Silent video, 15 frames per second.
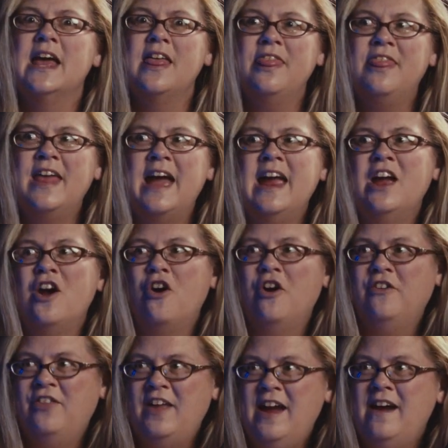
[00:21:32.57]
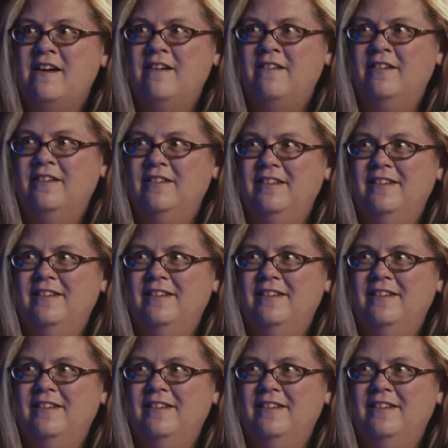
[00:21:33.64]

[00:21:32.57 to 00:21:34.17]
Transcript: They are there